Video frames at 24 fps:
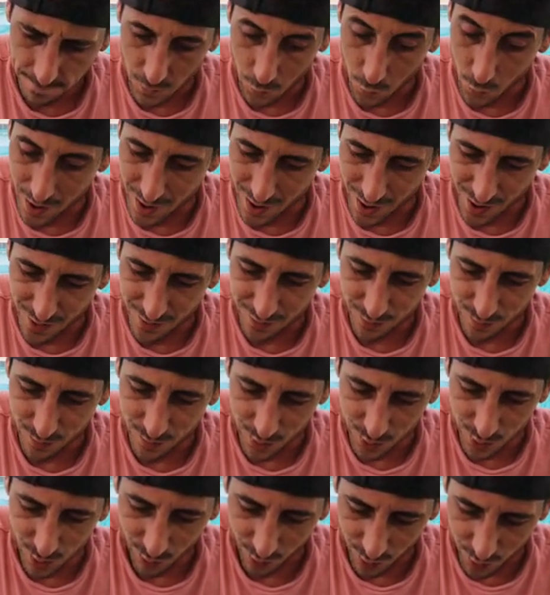One off.
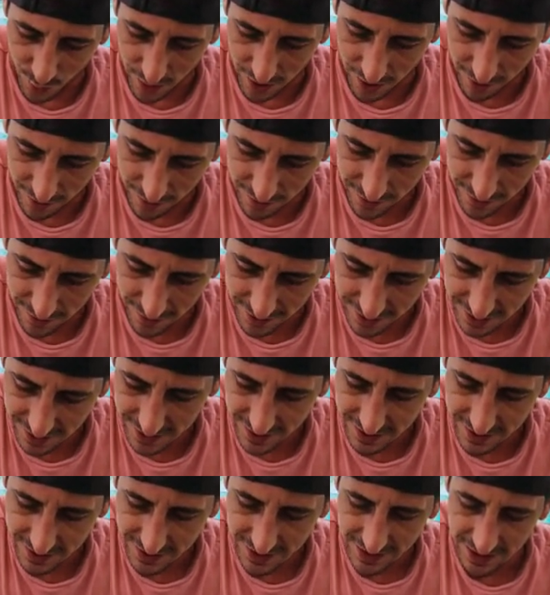Beautiful one off.
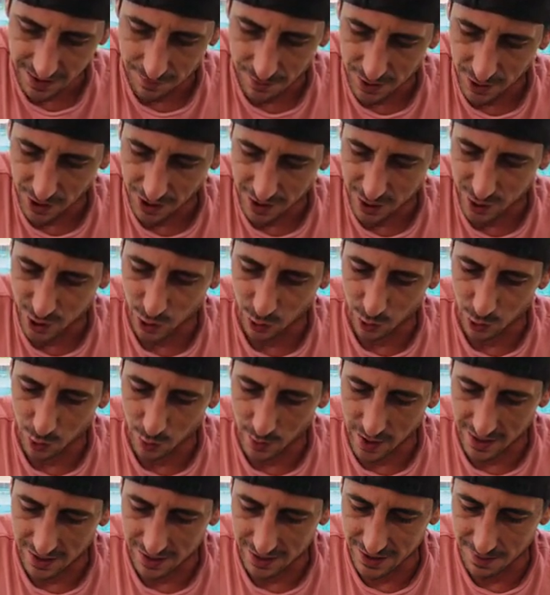Come on, you can still
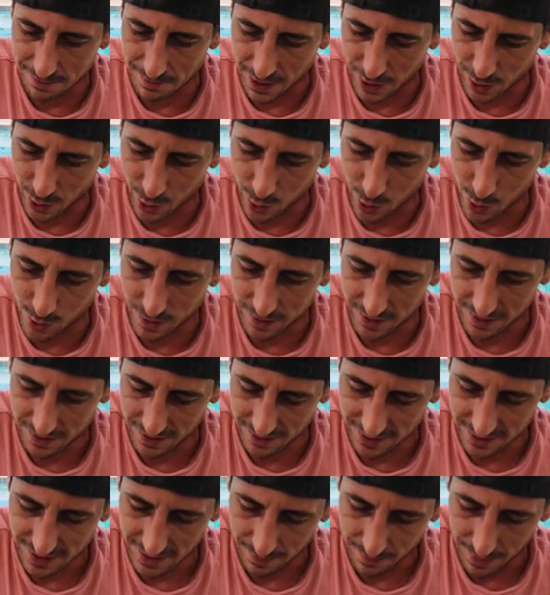do it. Some miracle.
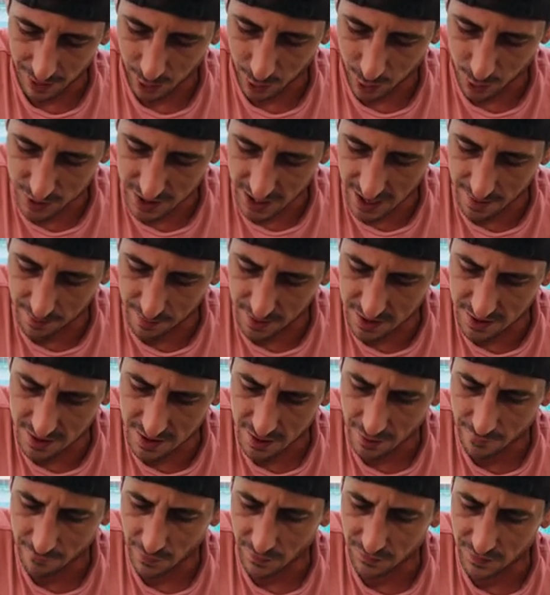Miracles happen.
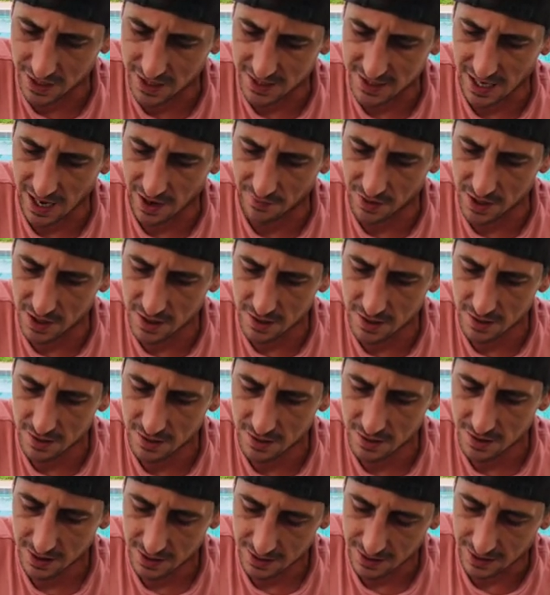57.
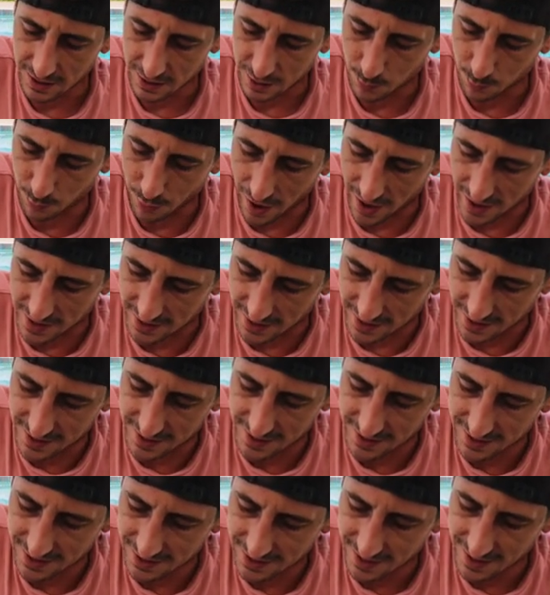Let's prize it.
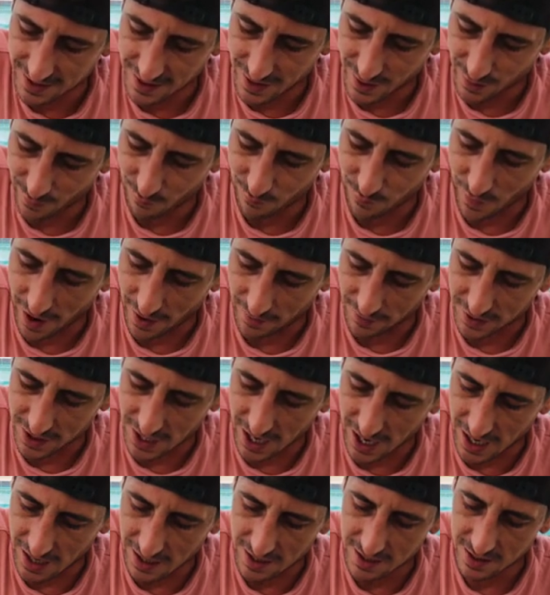
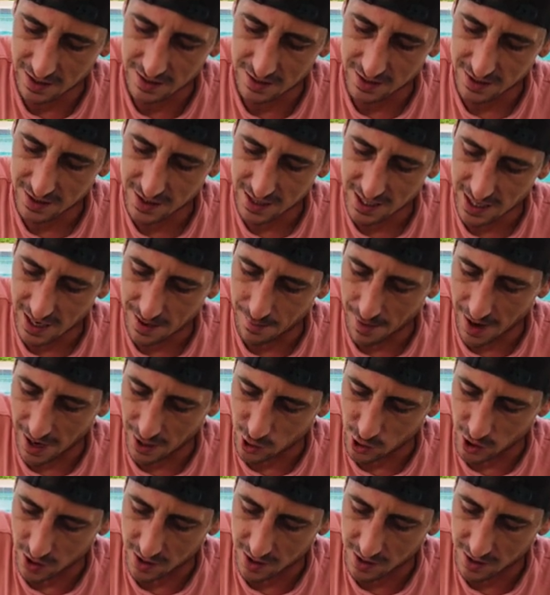5K.
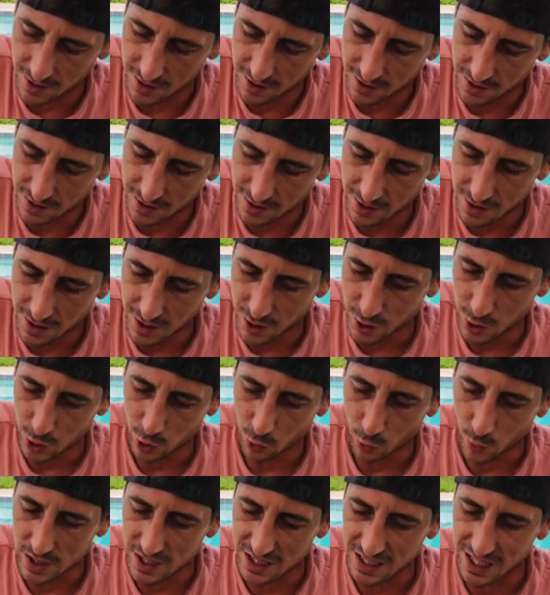Imagine.
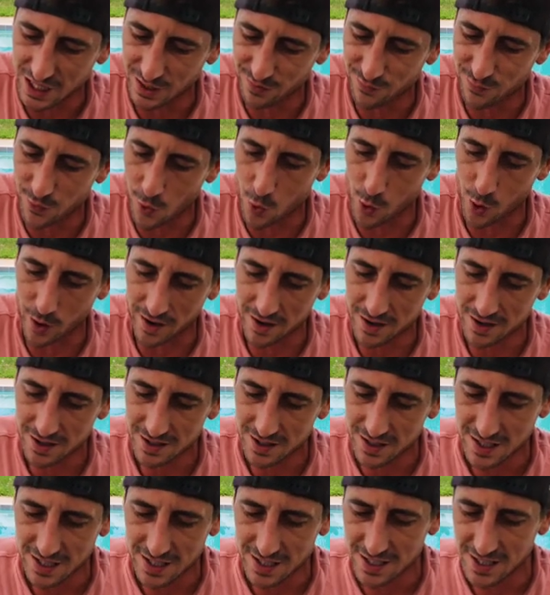24.
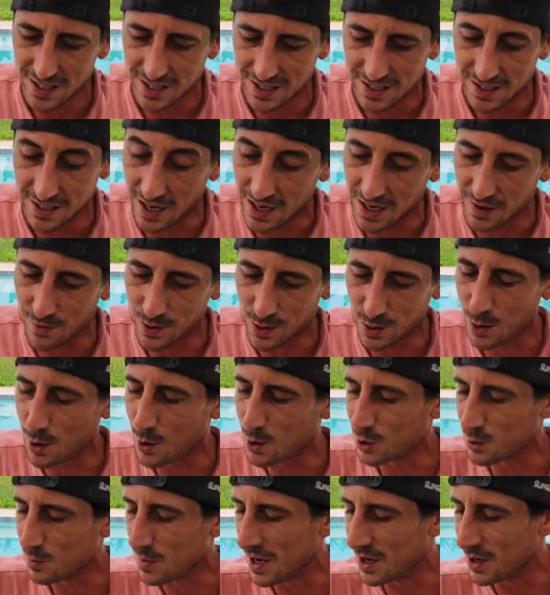Not even
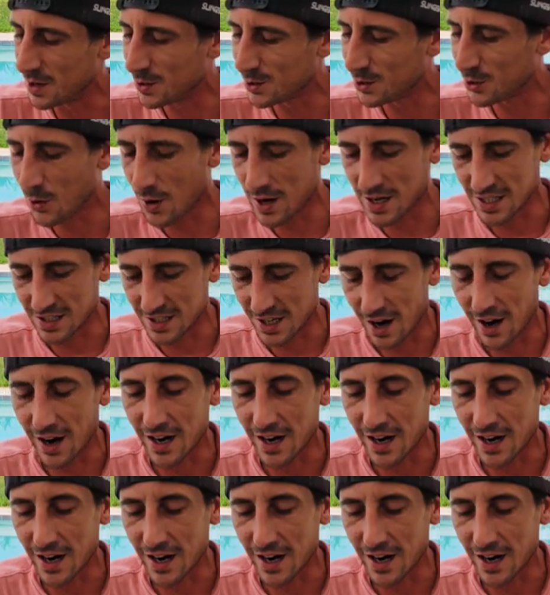close, man. No 20s.